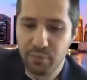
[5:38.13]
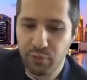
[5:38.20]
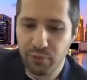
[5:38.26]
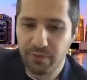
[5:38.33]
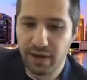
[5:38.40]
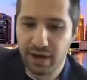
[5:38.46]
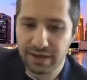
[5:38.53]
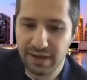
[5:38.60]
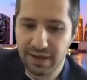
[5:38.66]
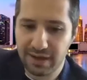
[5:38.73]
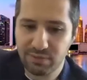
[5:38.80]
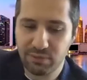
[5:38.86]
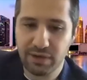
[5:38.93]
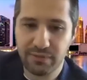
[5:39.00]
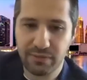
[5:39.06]
provide
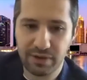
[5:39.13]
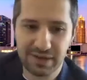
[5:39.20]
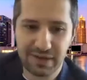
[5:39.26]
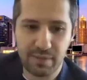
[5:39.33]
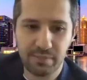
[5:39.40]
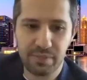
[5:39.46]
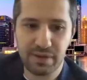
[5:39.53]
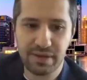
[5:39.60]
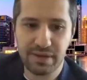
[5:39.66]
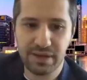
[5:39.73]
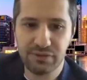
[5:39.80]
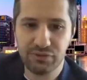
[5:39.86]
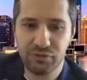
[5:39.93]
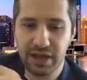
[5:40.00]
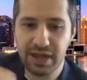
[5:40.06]
as well, for example,
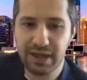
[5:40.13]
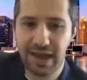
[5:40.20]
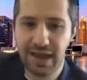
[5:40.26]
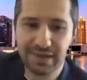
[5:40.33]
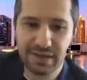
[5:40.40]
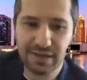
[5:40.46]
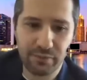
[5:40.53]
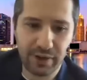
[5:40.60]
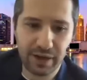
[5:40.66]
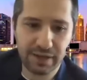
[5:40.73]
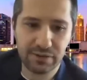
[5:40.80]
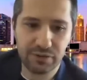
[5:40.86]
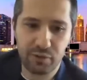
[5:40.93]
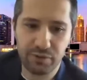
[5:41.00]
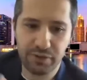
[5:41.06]
the drilling
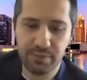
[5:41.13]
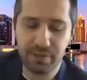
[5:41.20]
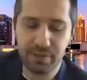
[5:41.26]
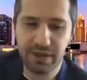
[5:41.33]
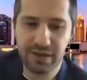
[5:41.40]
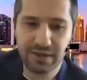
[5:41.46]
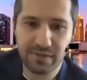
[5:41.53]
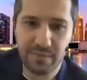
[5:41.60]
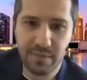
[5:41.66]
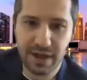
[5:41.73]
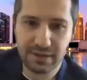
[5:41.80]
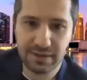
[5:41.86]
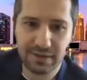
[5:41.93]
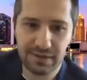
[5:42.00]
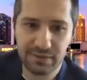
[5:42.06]
accelerator or the predictive
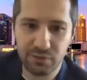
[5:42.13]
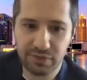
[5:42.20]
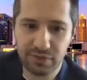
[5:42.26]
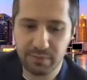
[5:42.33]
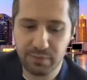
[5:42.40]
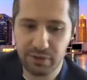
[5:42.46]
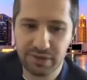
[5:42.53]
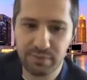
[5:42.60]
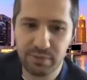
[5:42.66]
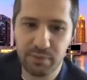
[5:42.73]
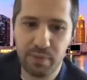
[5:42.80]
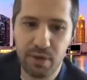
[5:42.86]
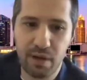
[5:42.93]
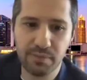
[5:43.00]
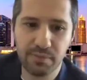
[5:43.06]
maintenance for submersible
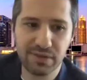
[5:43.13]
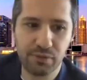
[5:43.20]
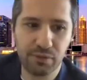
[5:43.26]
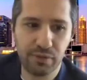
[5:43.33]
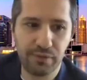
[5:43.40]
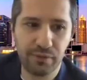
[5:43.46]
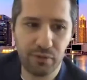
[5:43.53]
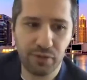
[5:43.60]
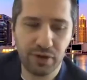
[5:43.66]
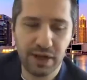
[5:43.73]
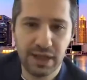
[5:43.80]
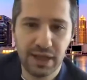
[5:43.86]
pumps, or for